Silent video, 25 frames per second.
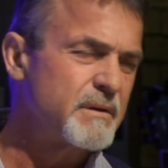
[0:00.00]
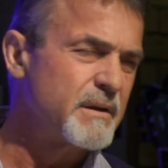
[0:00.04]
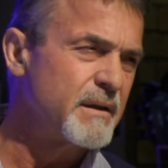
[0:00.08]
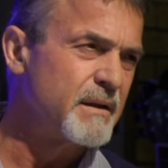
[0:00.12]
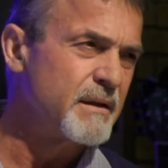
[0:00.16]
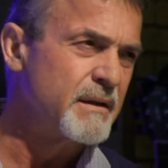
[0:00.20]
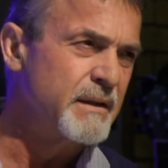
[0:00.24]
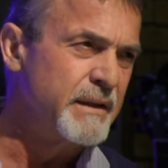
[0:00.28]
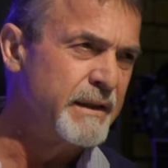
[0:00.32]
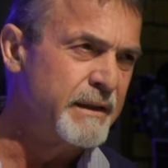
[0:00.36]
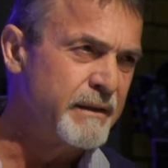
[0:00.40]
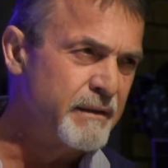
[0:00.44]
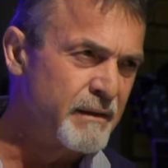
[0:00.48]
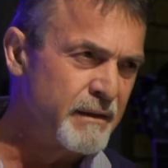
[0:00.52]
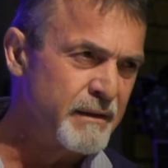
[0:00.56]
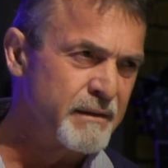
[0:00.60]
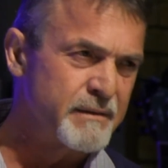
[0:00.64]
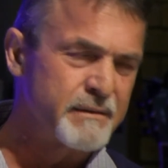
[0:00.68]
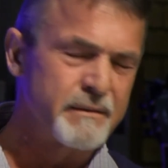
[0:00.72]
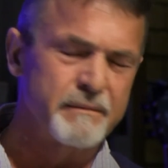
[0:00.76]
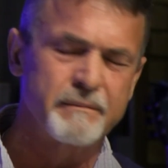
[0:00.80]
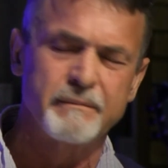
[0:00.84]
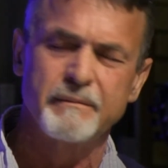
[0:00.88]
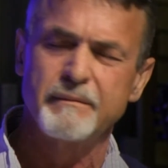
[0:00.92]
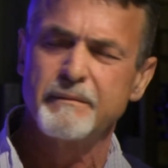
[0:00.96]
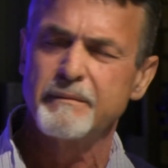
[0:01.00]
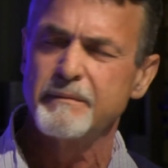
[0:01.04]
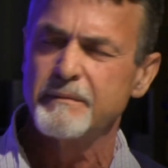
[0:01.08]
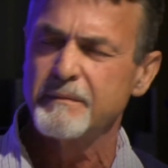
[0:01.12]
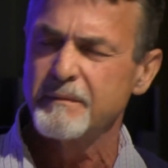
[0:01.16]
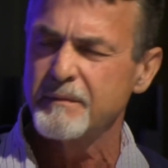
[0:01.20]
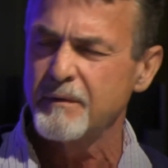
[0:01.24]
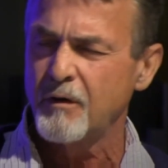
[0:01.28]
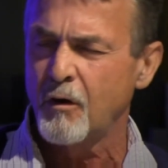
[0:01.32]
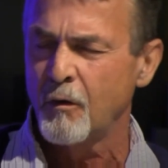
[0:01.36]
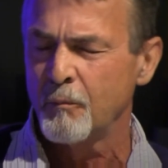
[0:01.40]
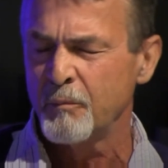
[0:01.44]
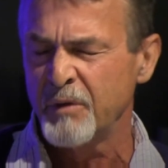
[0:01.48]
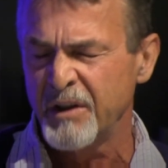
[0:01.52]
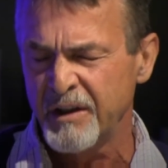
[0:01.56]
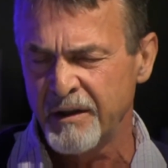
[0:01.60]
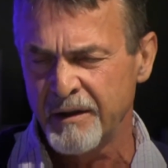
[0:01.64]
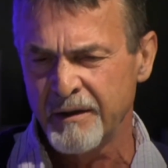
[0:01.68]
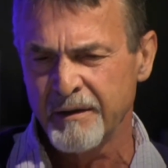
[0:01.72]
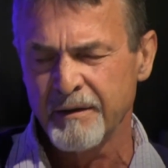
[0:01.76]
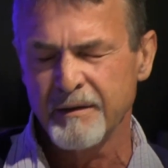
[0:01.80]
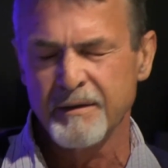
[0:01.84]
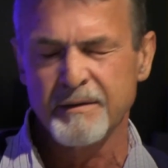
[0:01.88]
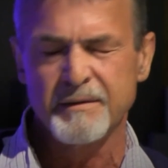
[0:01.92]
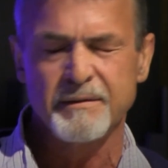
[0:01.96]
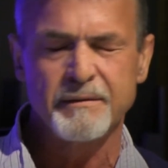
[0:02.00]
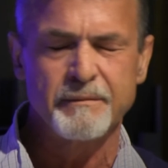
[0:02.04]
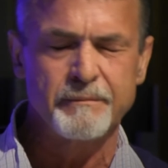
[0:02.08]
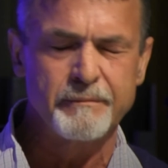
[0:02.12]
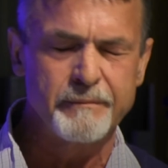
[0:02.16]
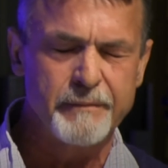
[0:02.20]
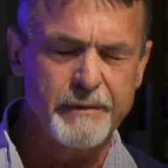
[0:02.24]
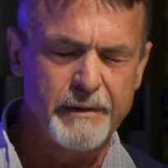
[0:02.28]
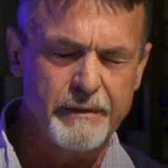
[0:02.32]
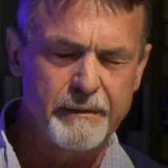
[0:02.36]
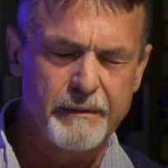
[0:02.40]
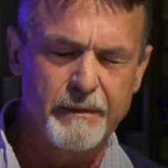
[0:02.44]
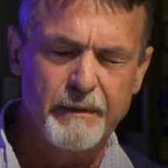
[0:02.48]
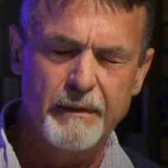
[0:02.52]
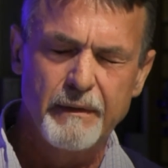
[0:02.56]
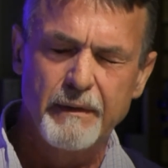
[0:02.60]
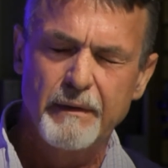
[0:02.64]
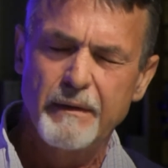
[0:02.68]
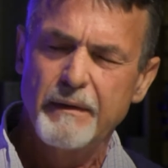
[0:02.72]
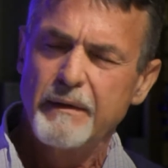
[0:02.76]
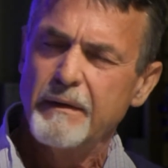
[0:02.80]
legalism, Arminianism.